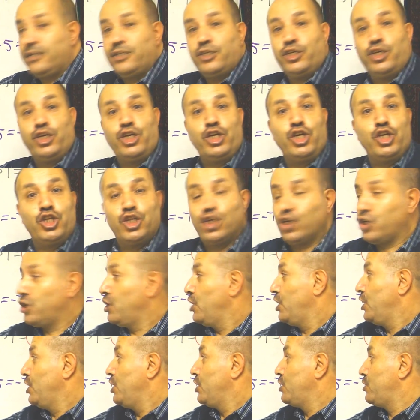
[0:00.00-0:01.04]
either
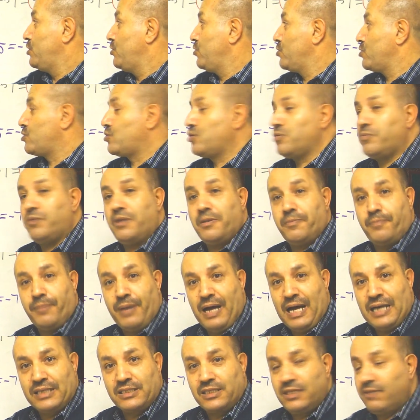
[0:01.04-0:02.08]
it used to be
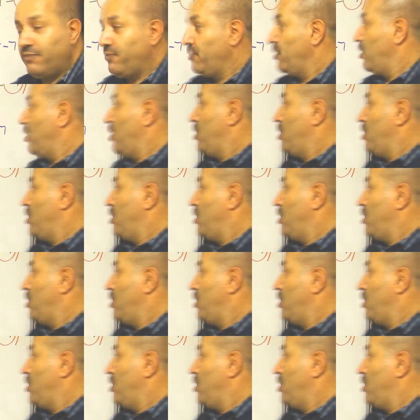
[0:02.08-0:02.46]
positive